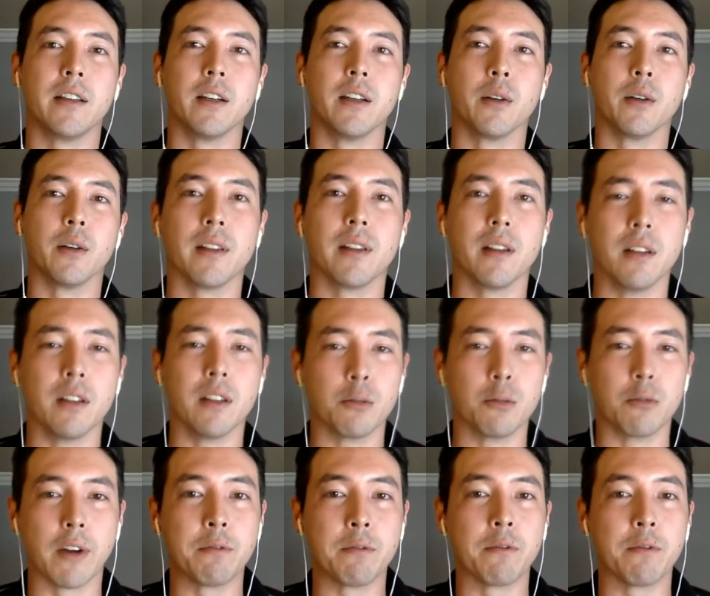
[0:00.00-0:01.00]
you know, the
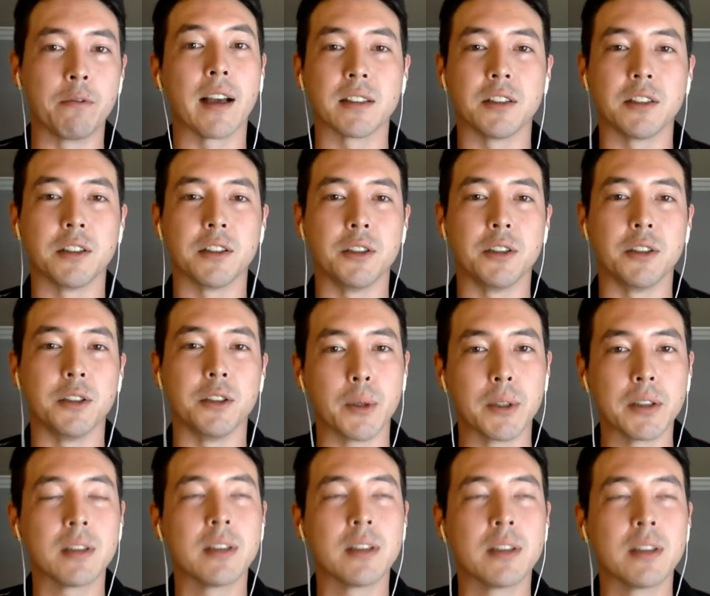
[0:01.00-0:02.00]
little red flags that you
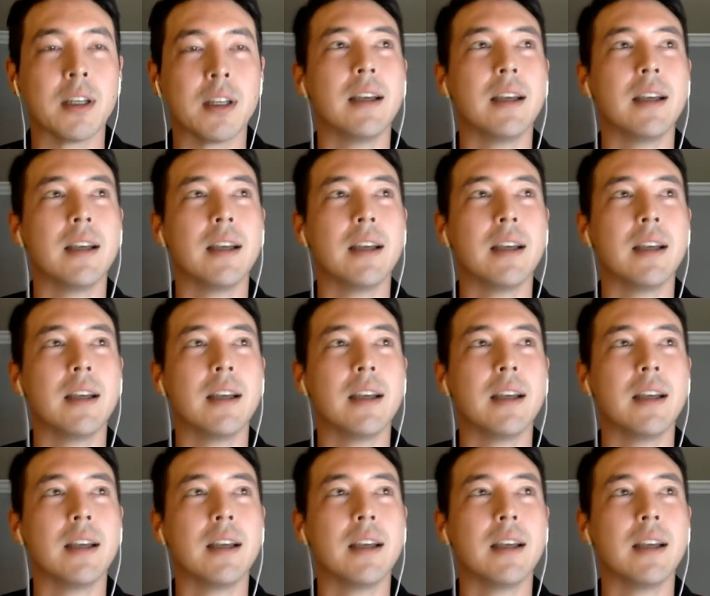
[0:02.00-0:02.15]
notice.